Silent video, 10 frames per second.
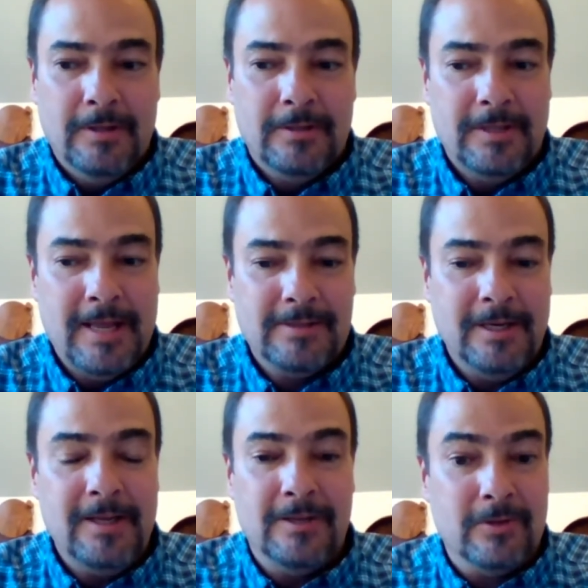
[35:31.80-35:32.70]

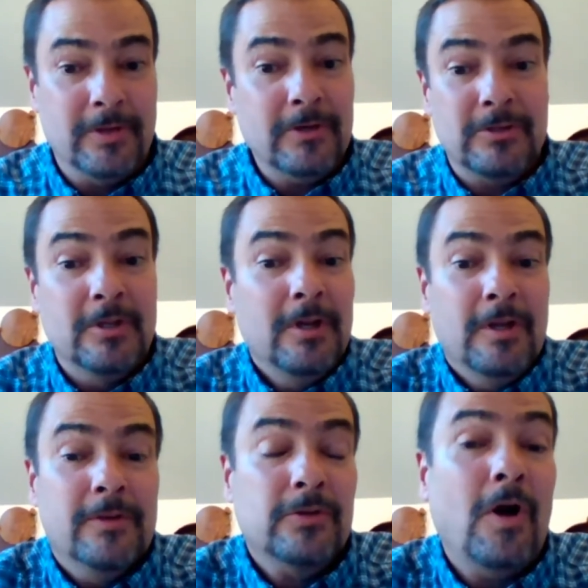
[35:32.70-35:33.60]
Tanzania. So
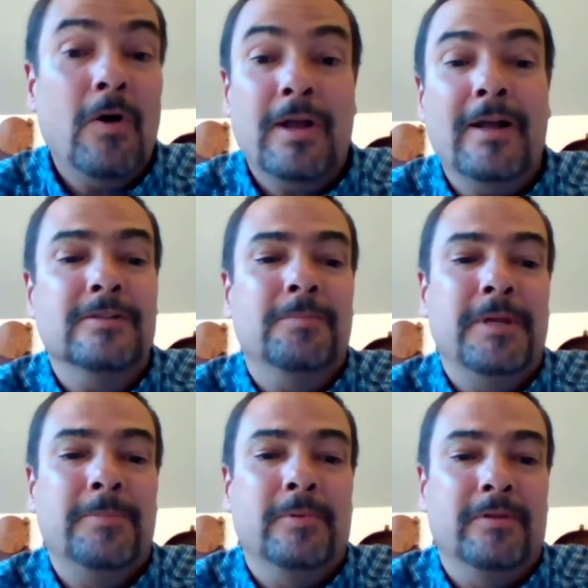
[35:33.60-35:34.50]
there's all kinds of
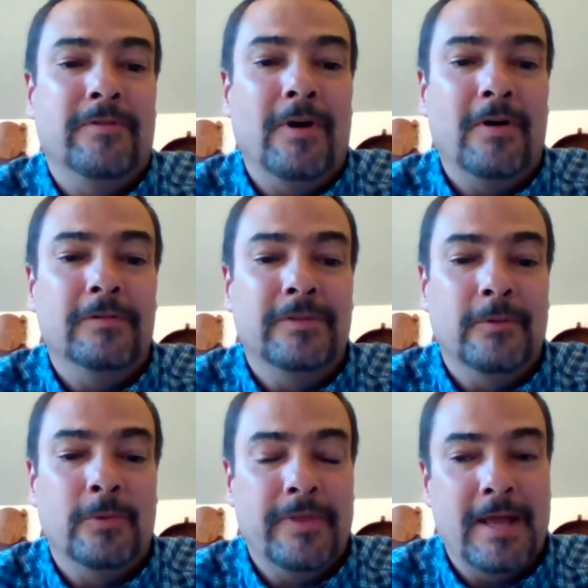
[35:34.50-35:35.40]
people involved
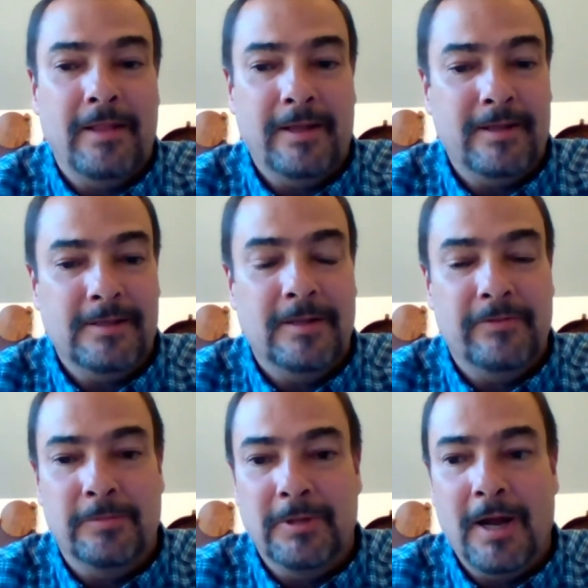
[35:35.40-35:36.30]
with that. Like I said,
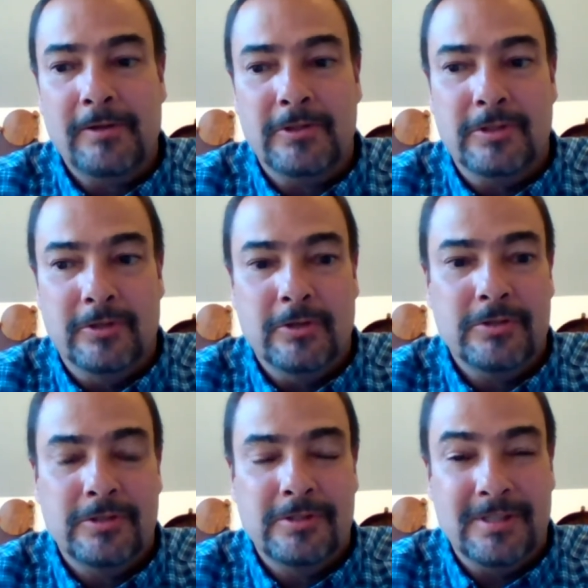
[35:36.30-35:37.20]
from doctors and
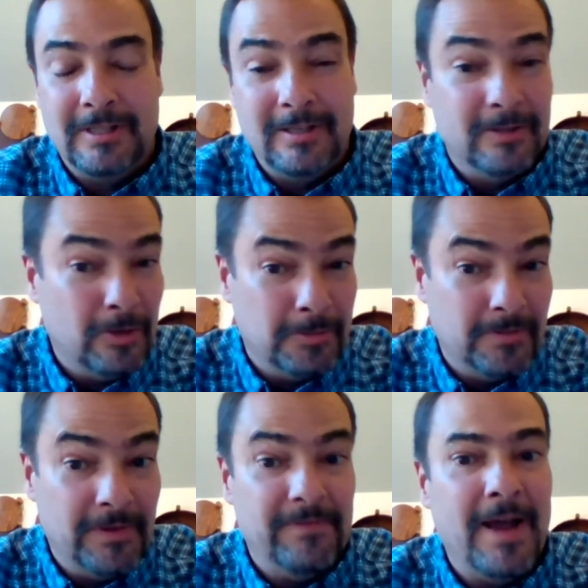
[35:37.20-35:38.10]
nurses in terms
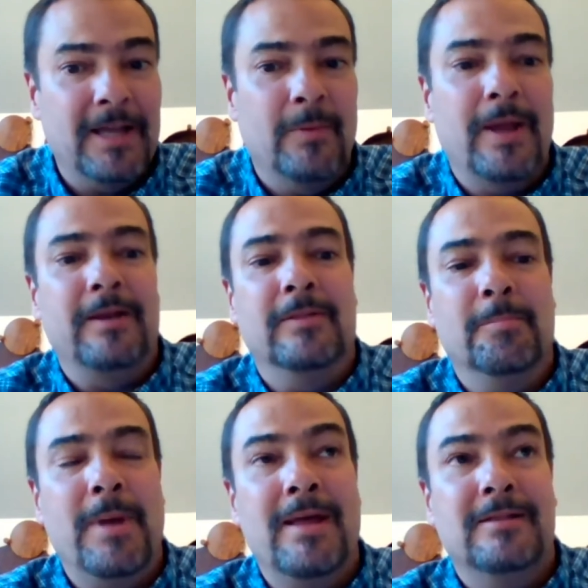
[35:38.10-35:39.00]
of evaluating the
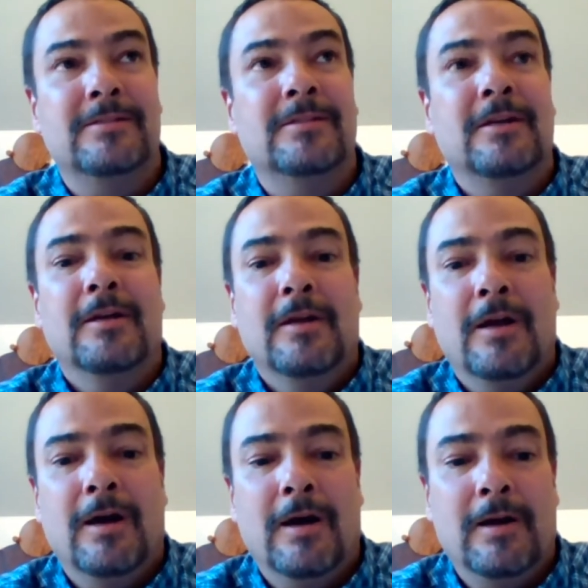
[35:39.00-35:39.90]
beds,
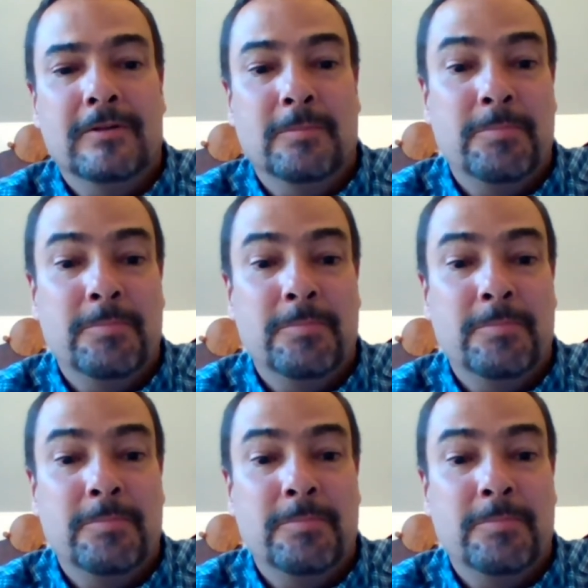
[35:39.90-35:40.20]
to